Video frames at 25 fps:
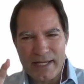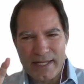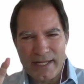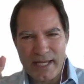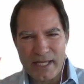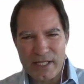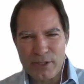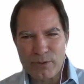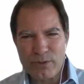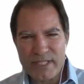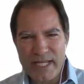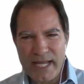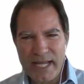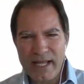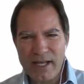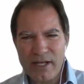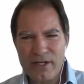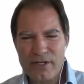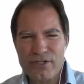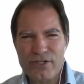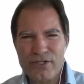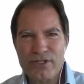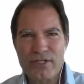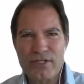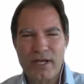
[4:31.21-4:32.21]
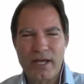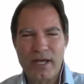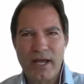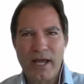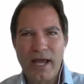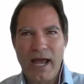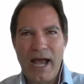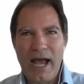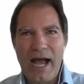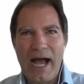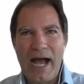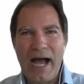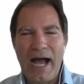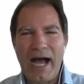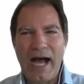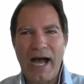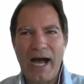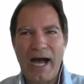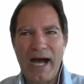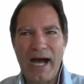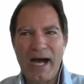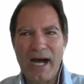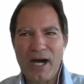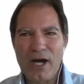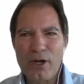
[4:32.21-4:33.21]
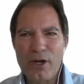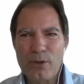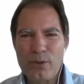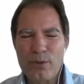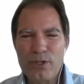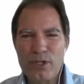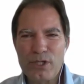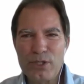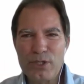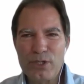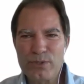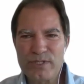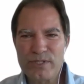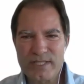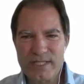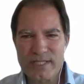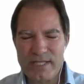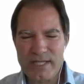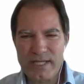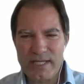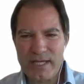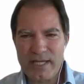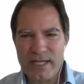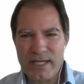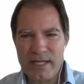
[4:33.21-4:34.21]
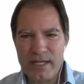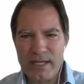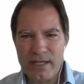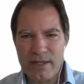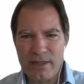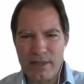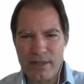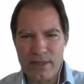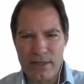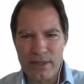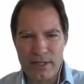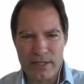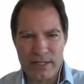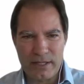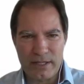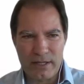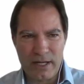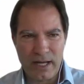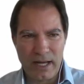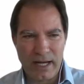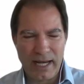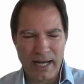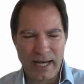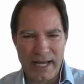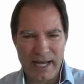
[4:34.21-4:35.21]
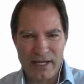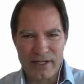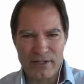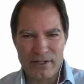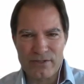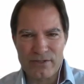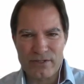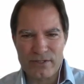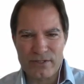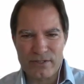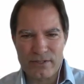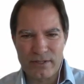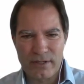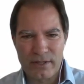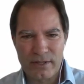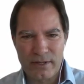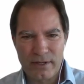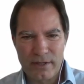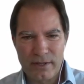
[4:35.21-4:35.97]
Can you tell us how you see the clients'